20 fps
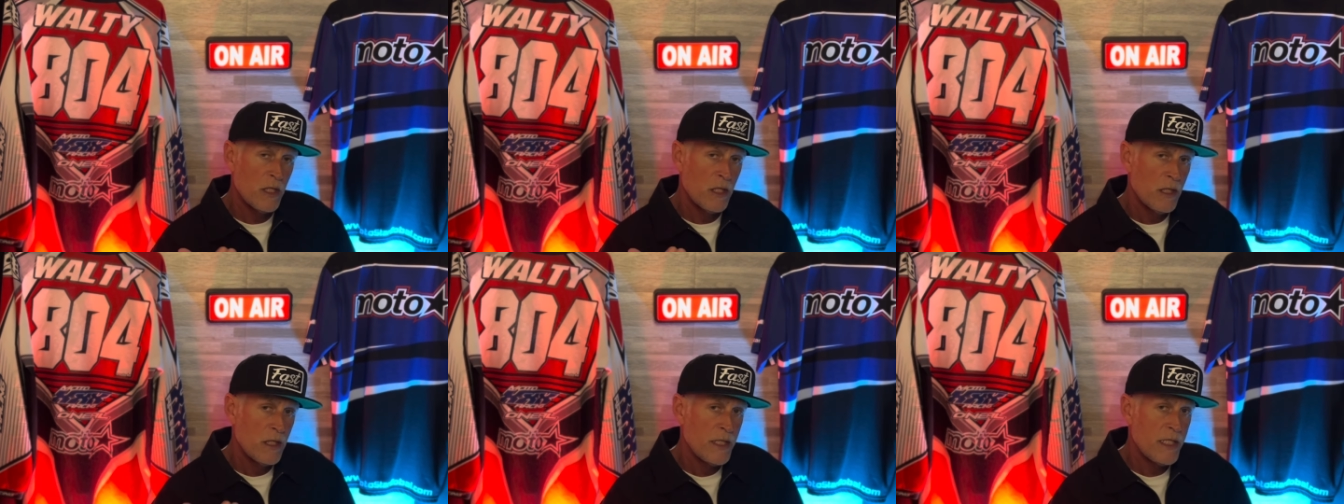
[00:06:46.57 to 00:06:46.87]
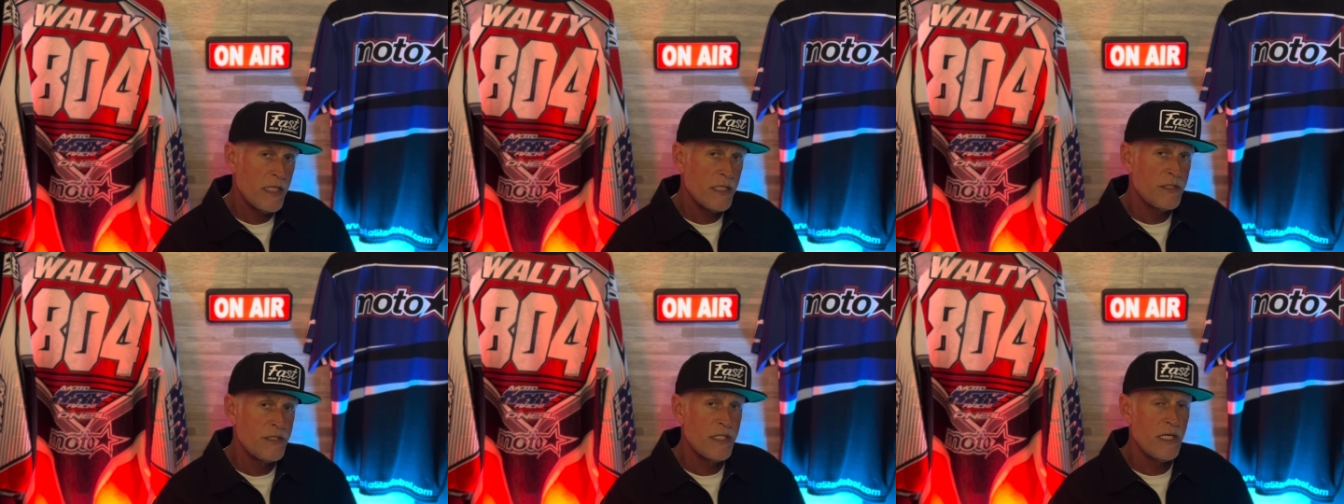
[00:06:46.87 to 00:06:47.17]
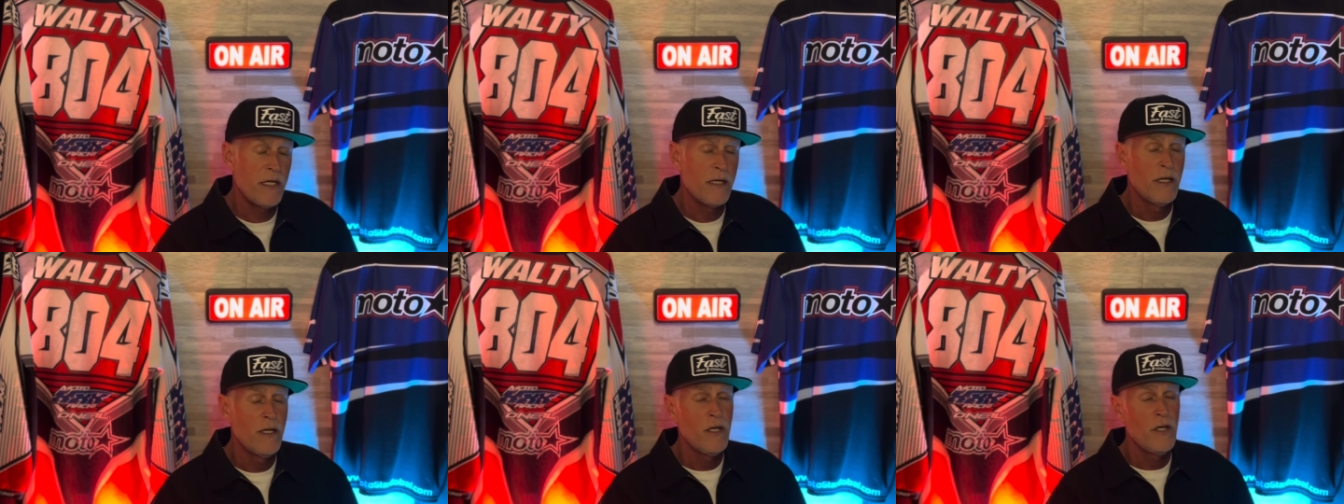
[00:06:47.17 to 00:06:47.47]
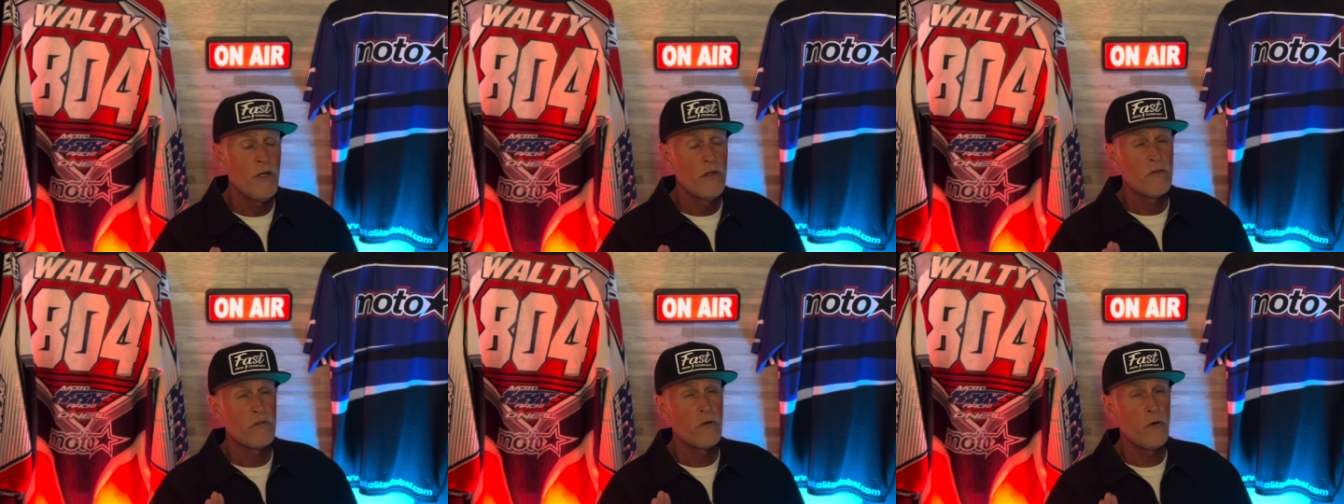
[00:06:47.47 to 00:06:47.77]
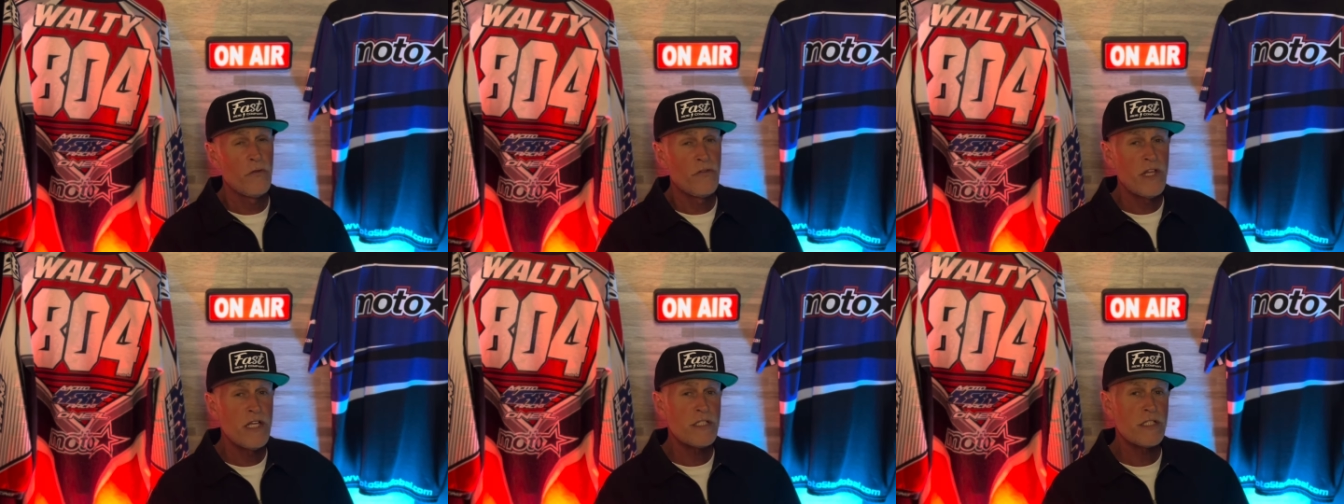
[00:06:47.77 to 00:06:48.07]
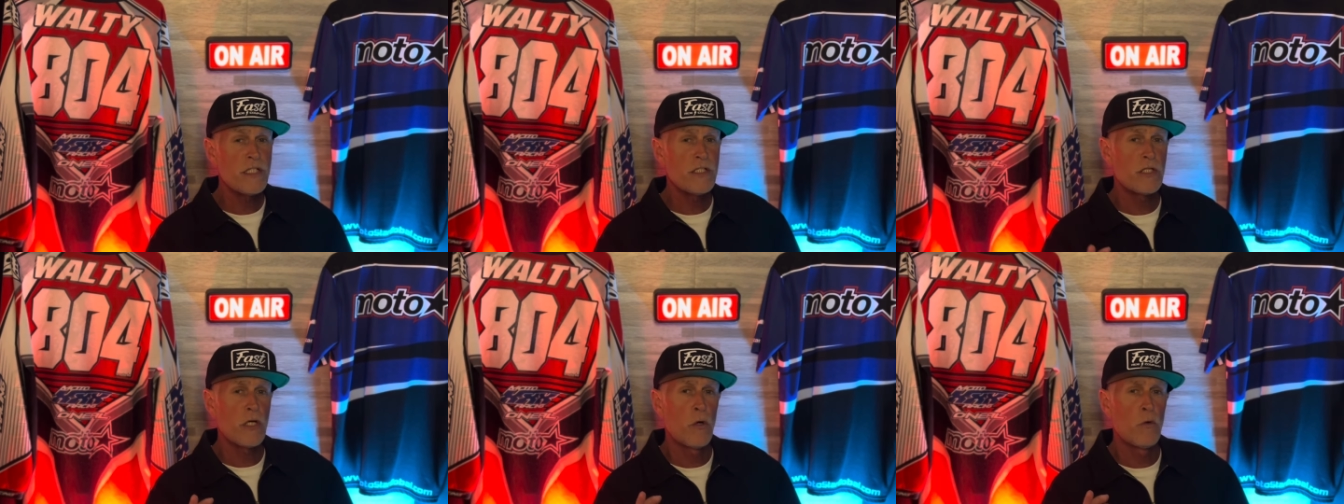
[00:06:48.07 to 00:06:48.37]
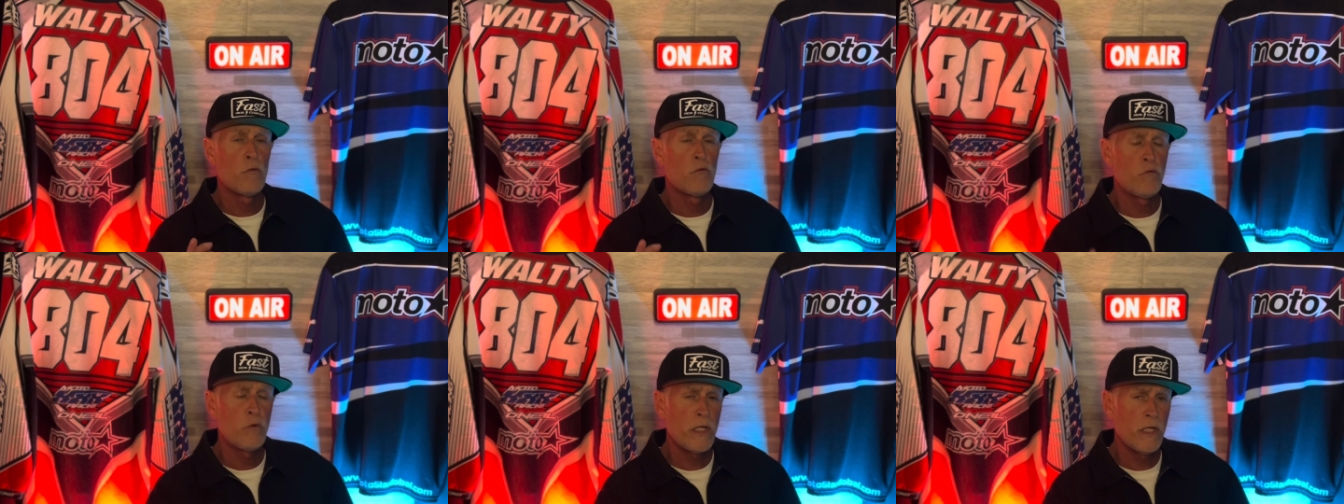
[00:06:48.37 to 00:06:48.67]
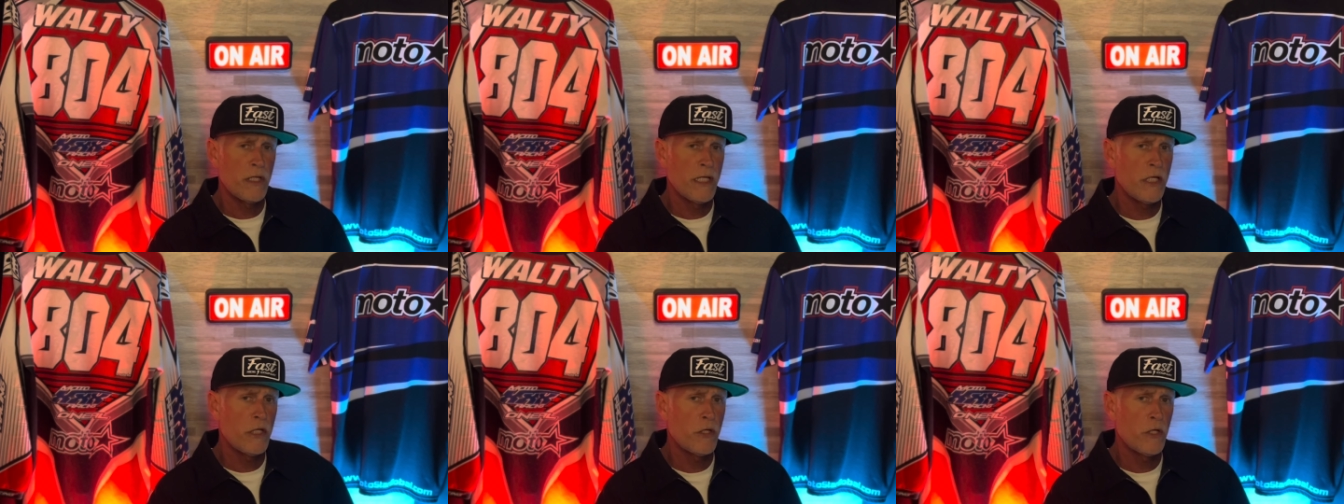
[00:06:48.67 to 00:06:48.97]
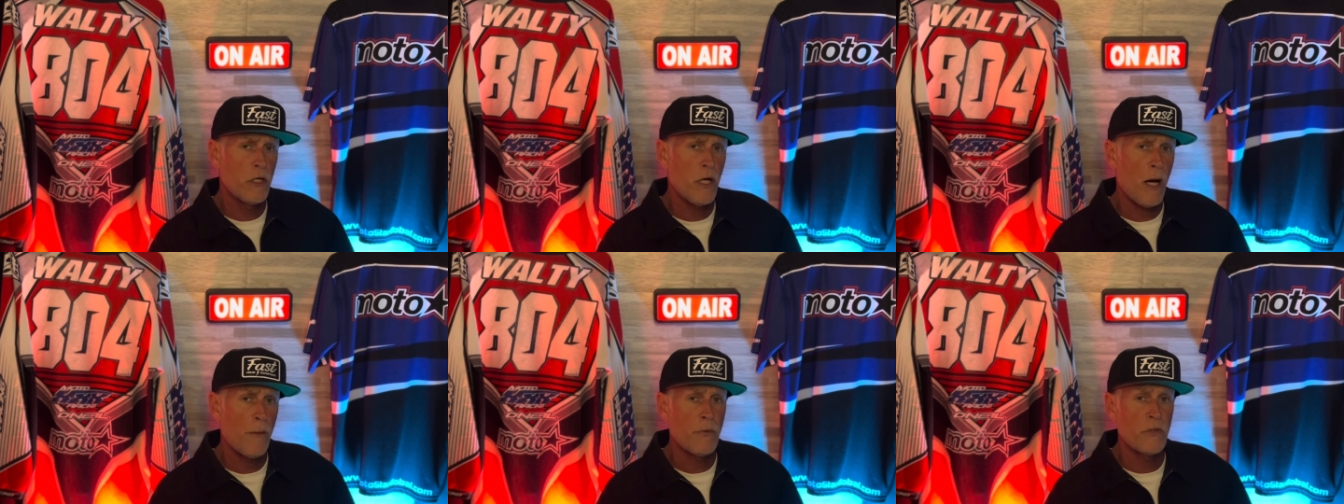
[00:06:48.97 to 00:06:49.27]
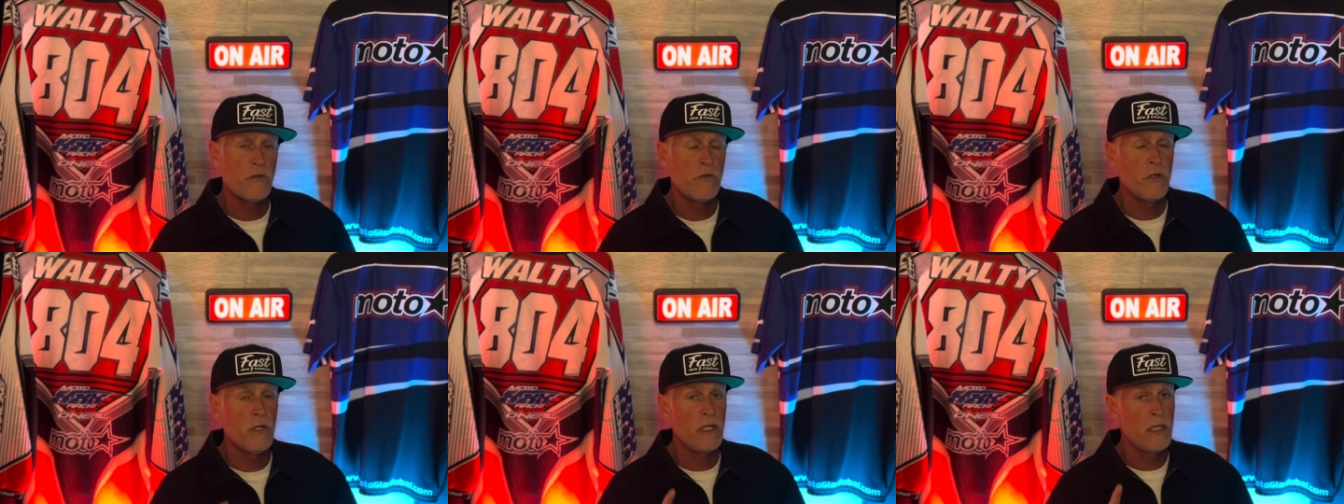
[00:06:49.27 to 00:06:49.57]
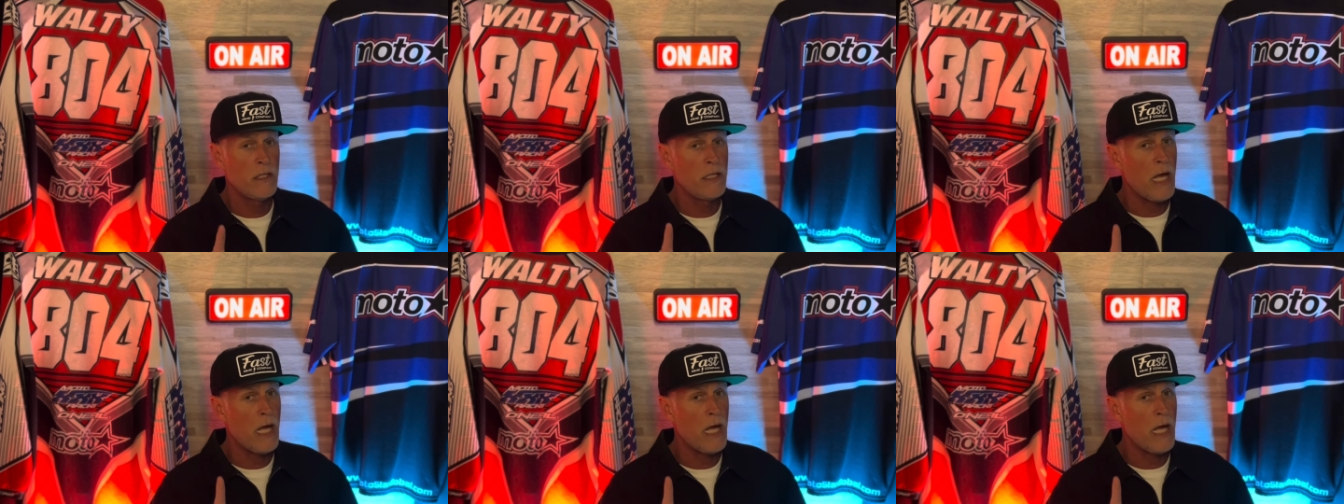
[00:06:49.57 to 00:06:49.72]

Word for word: he did. So this is a really good opportunity.